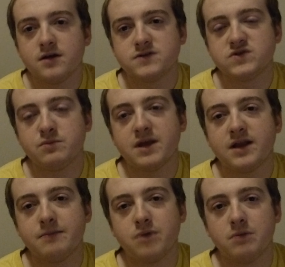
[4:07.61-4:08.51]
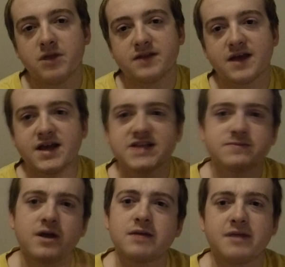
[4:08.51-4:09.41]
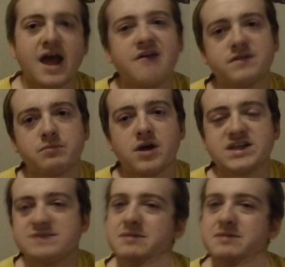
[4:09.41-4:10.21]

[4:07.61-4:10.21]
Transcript: Zoomed light bulb like that, it's probably gonna be half the price,